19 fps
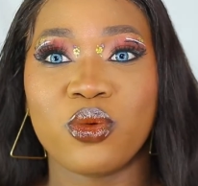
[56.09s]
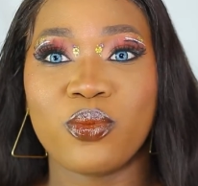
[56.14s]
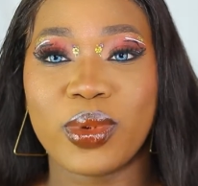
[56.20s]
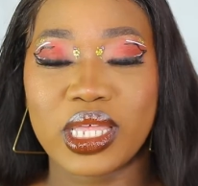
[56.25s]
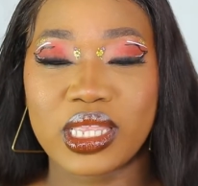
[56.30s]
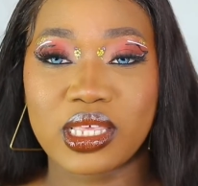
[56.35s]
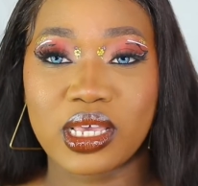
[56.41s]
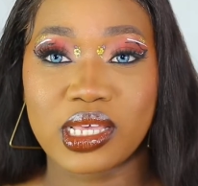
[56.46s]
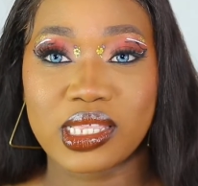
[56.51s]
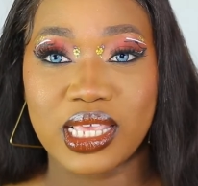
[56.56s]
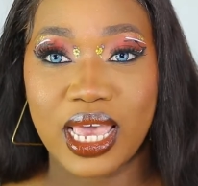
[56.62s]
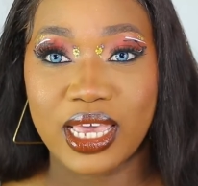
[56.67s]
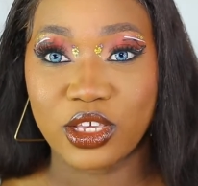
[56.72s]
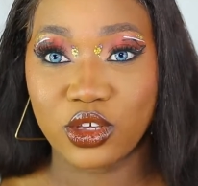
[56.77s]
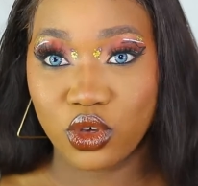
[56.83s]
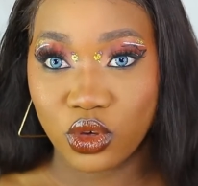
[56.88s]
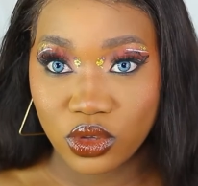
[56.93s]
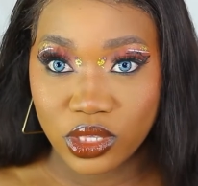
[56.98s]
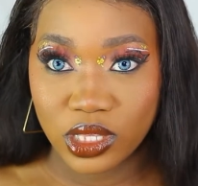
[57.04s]
methods I
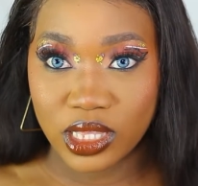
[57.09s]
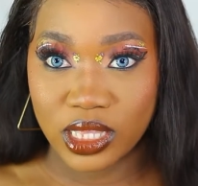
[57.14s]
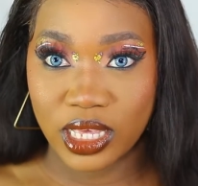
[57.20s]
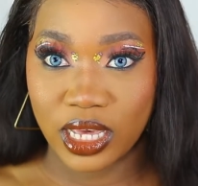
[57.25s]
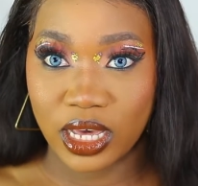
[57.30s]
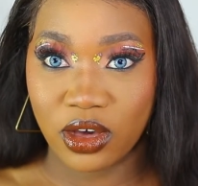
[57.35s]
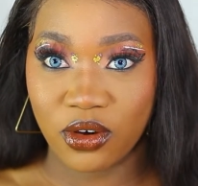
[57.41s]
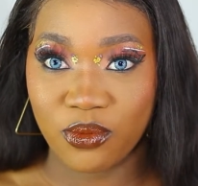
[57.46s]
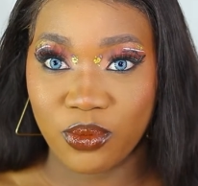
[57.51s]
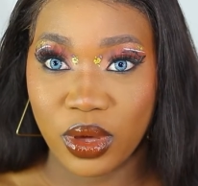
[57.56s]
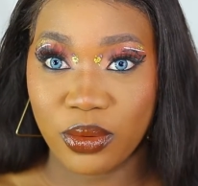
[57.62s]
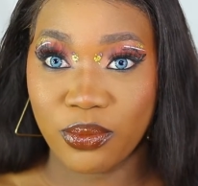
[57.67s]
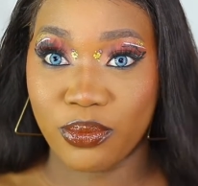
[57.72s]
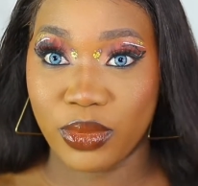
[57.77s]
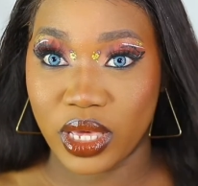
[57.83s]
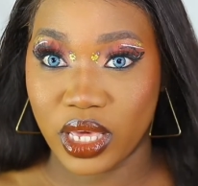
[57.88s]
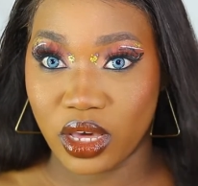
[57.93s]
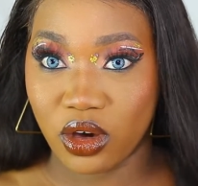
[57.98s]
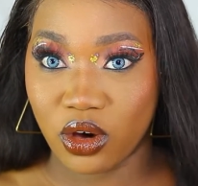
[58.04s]
use to take off my
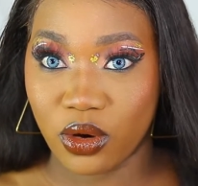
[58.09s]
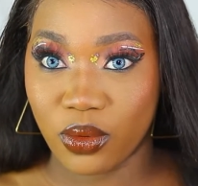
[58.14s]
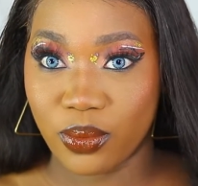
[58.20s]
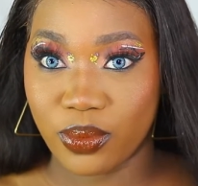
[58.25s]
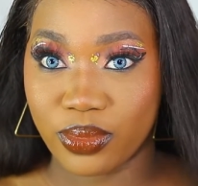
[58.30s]
makeup,